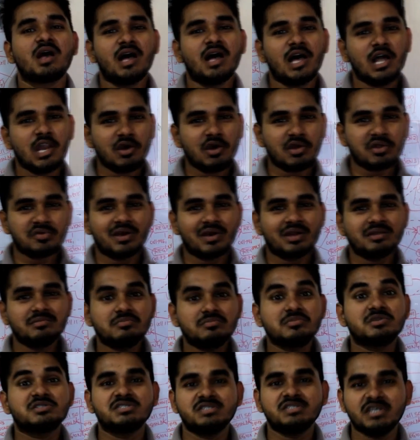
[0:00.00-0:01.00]
Hello
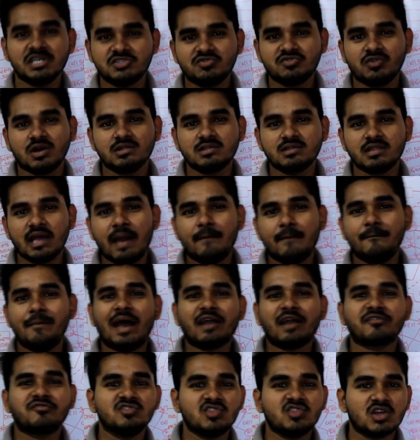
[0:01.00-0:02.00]
everyone, this is Yaswanth. I'm
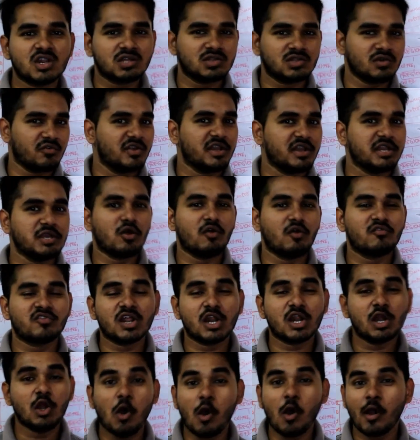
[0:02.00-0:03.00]
back with another video
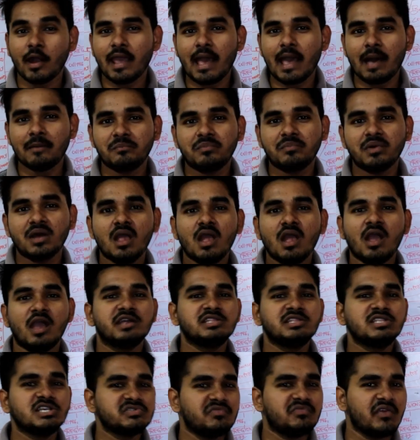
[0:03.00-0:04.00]
after a long gap.
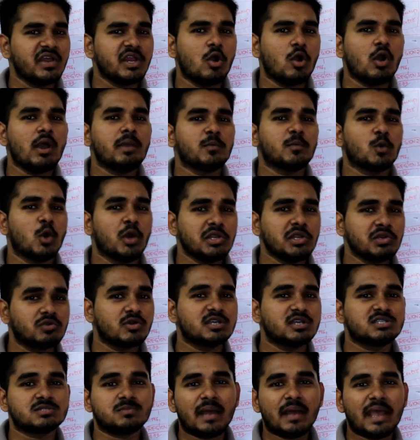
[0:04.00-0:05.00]
In this video, I'm going to
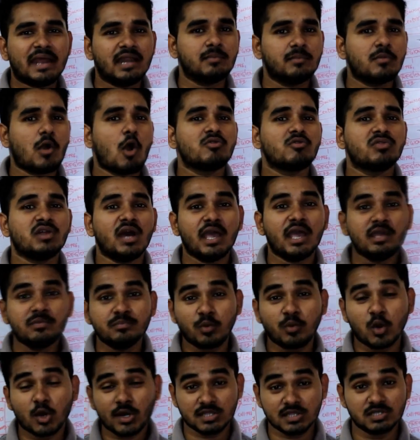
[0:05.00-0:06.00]
explain about the
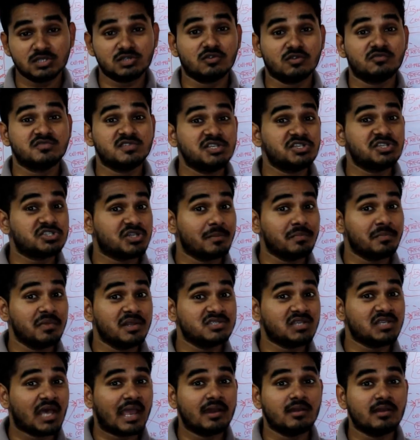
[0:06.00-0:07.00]
importance of system
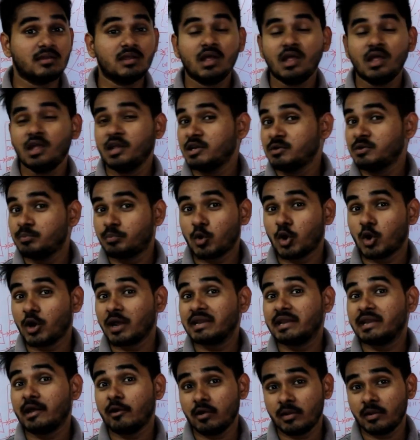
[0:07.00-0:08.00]
design in
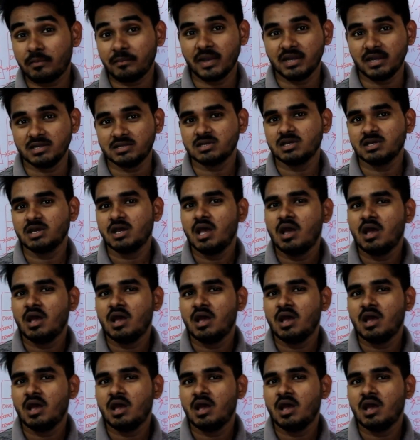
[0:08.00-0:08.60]
product development.